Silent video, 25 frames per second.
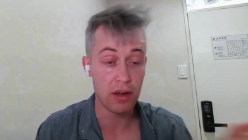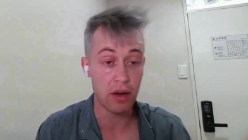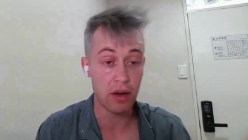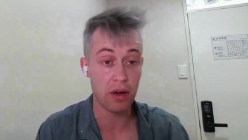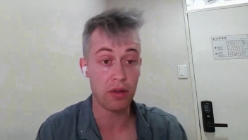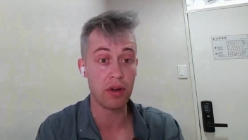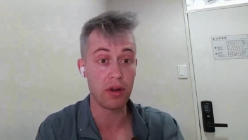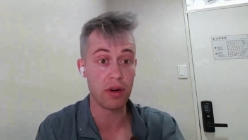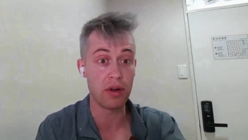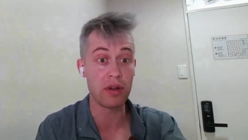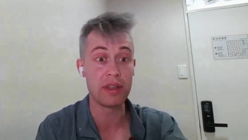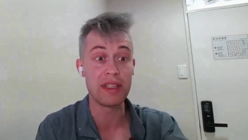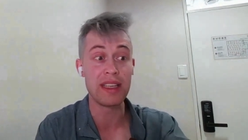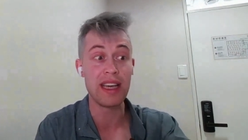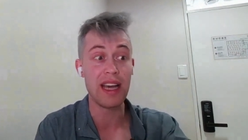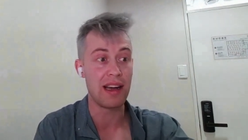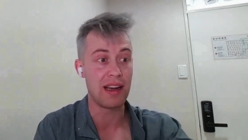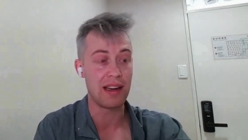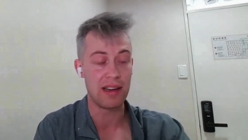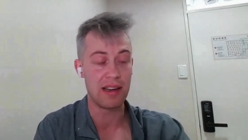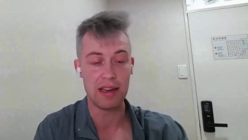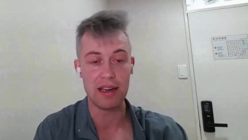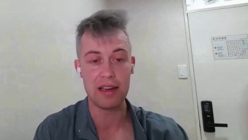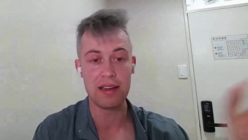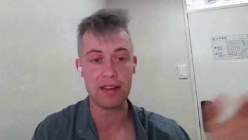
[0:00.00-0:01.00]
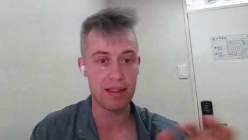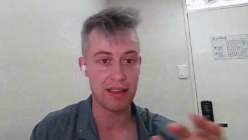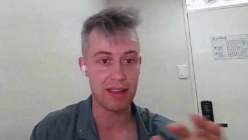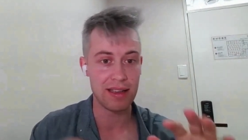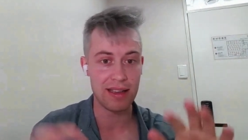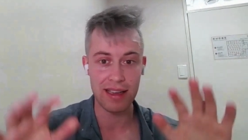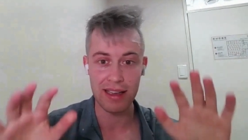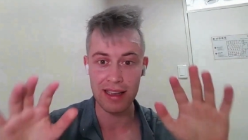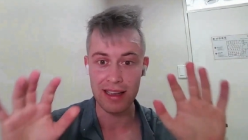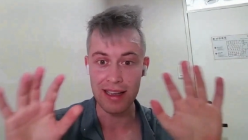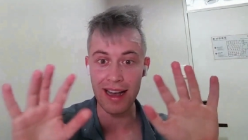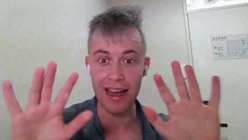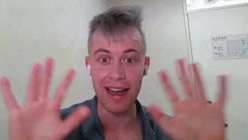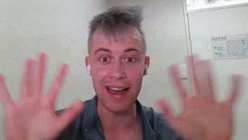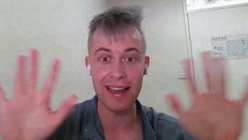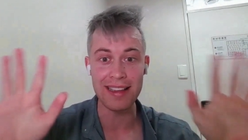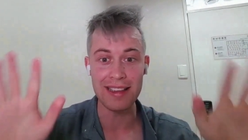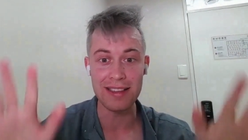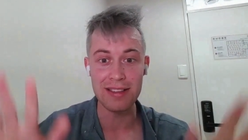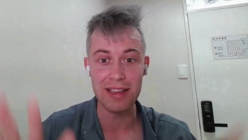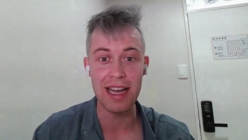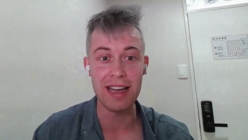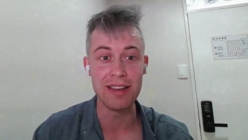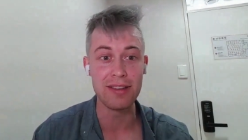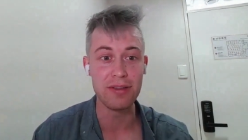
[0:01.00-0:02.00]
Oh, yeah, I
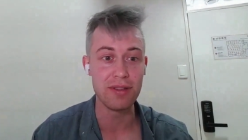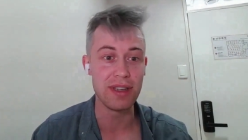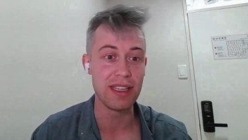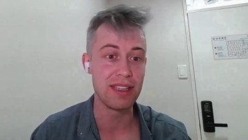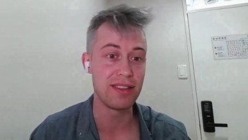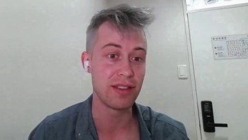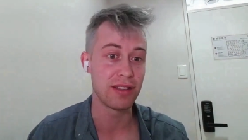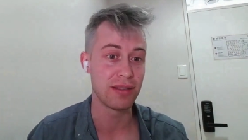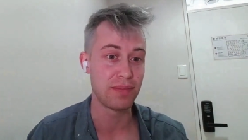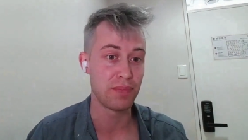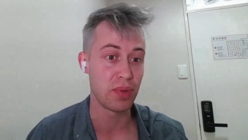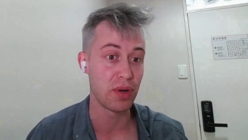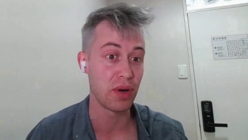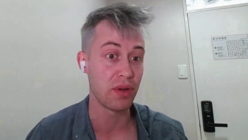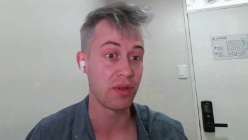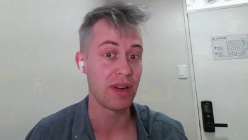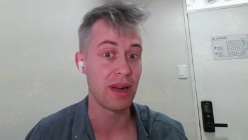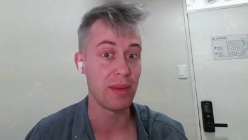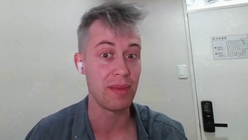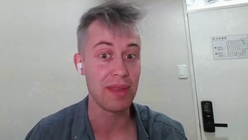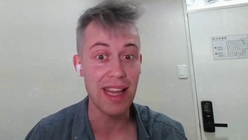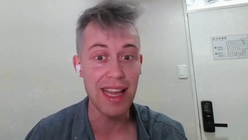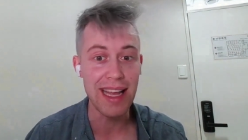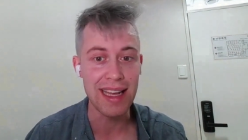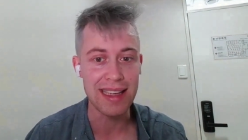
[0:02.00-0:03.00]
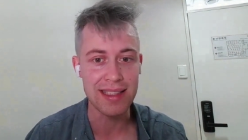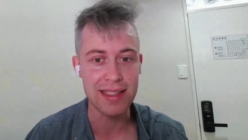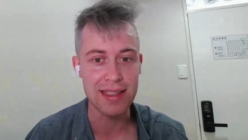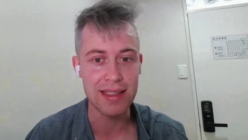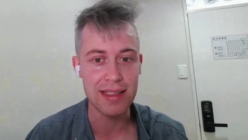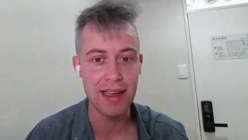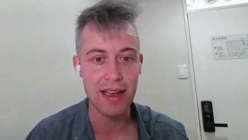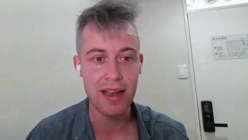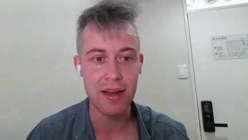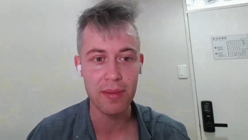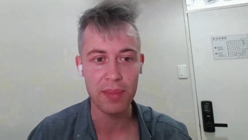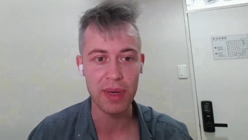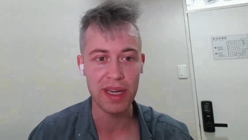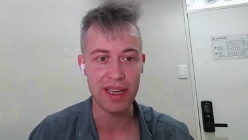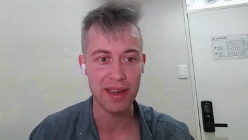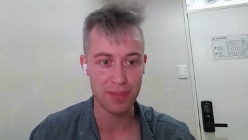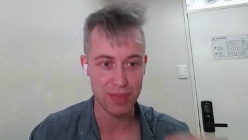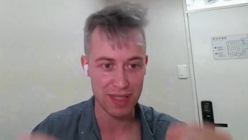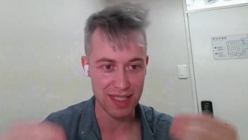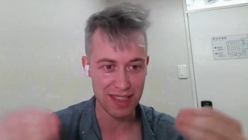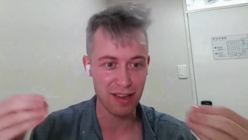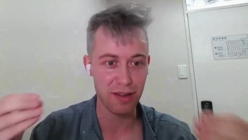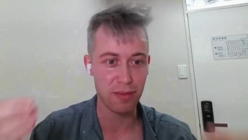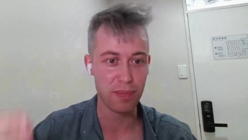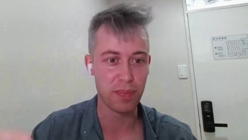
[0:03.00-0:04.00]
do need to program less, but I'm
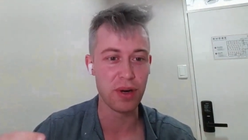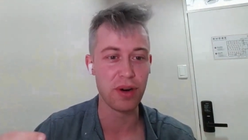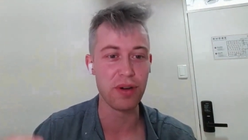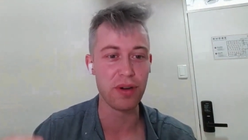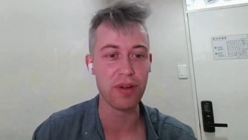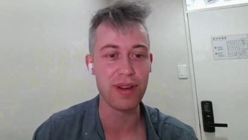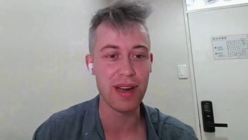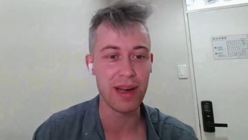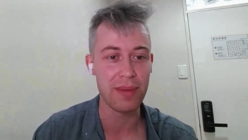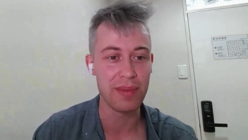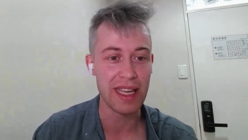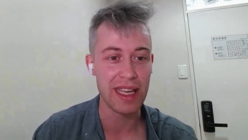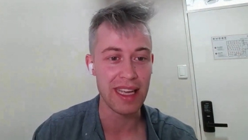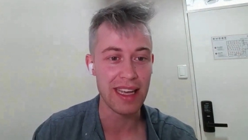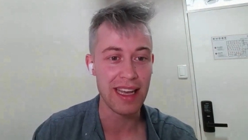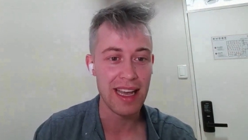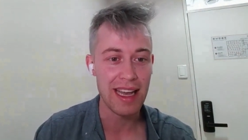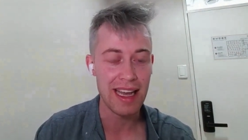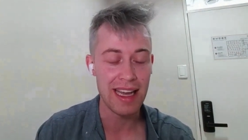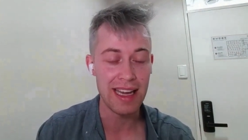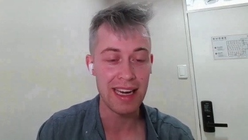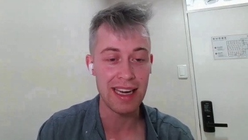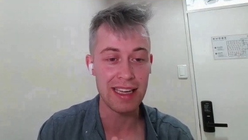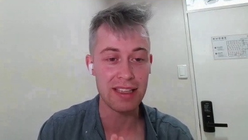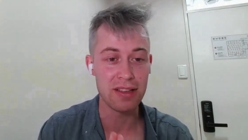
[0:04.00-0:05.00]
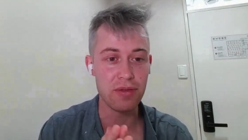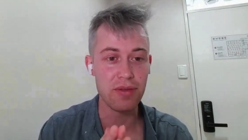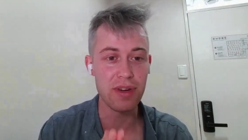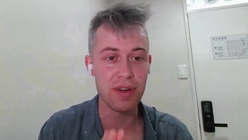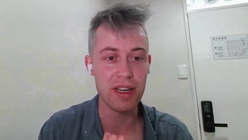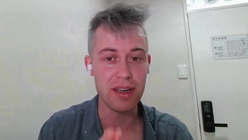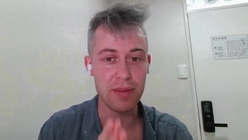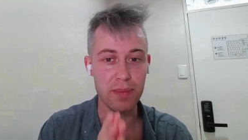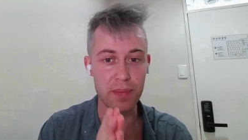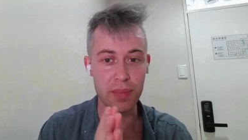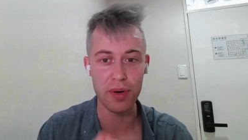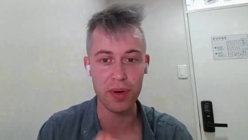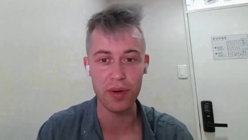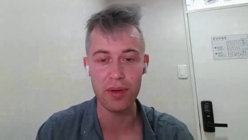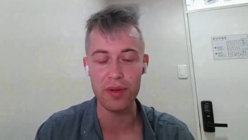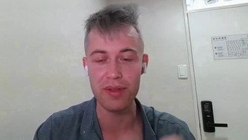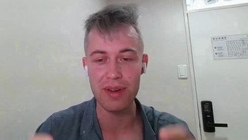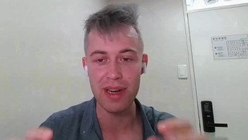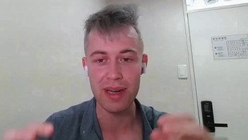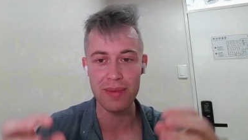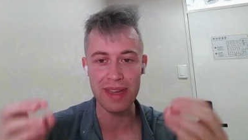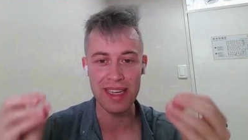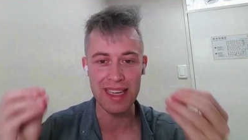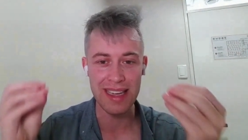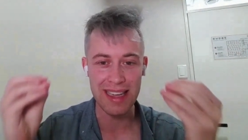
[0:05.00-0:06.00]
still programming. And I don't want to
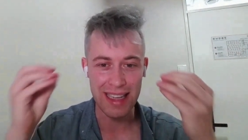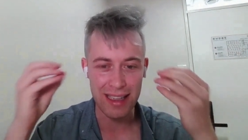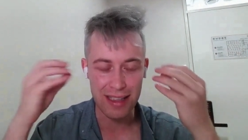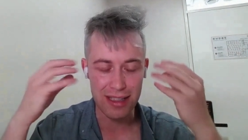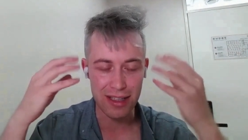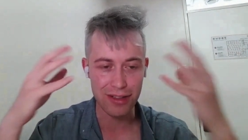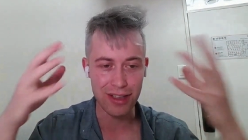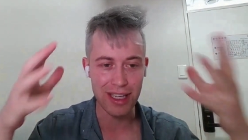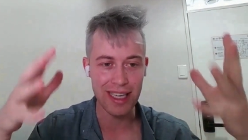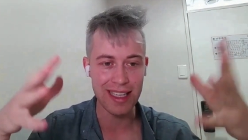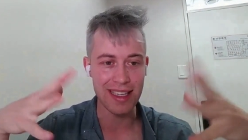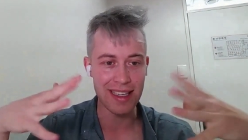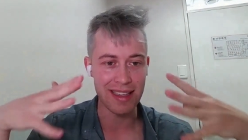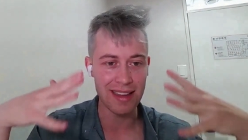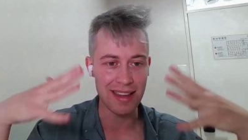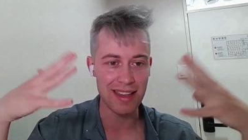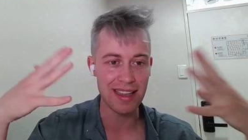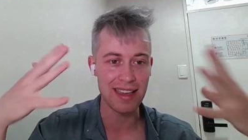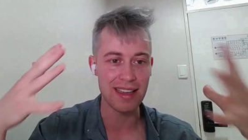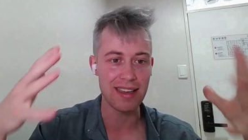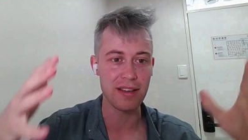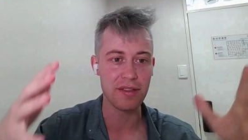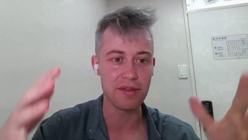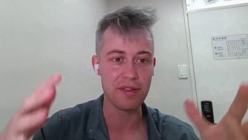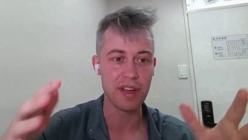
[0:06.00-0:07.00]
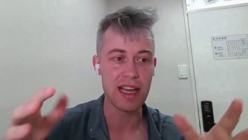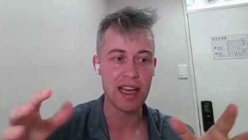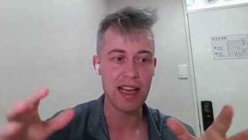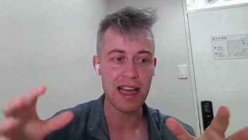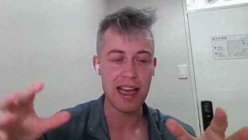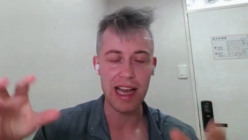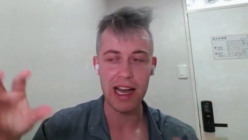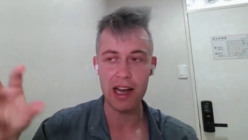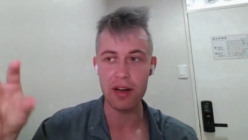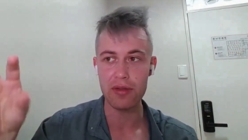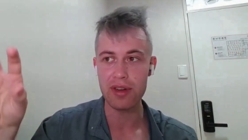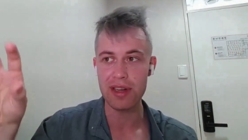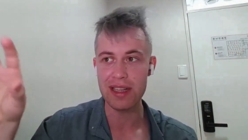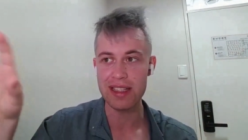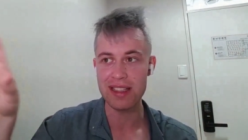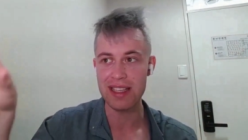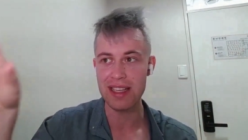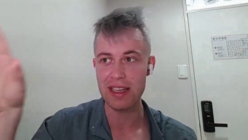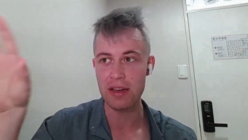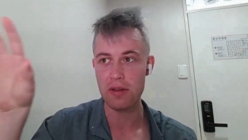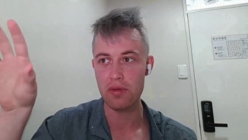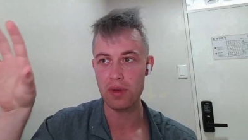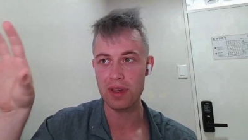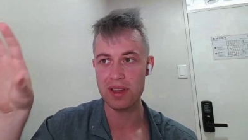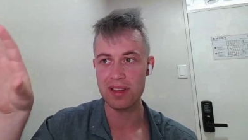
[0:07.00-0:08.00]
program and integrate and think of, how do I
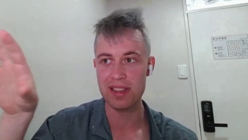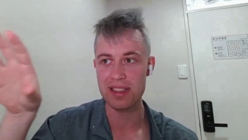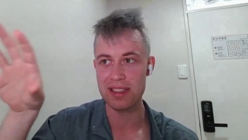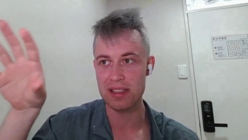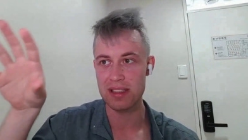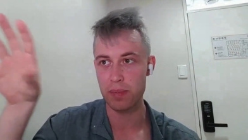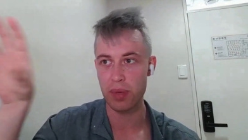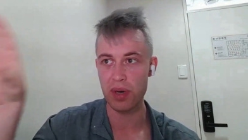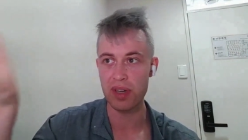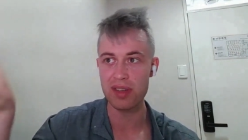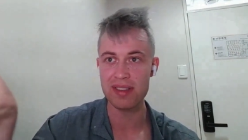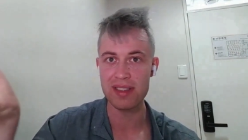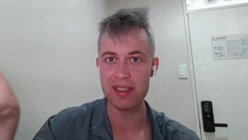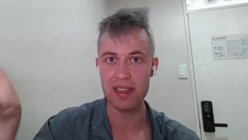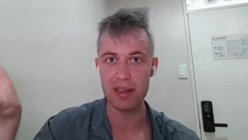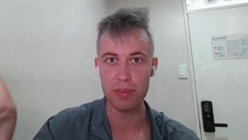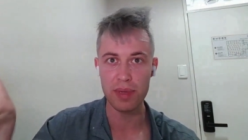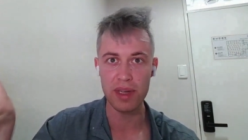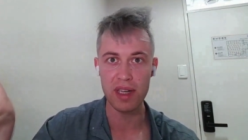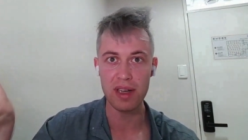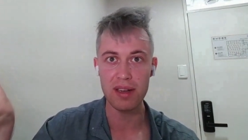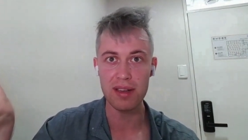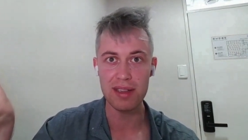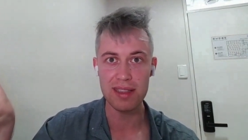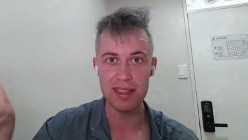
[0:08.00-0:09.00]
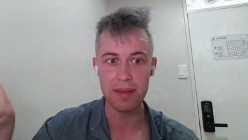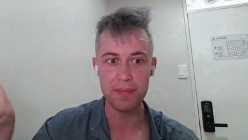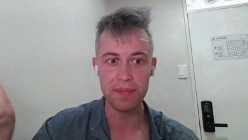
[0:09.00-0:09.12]
take what this person built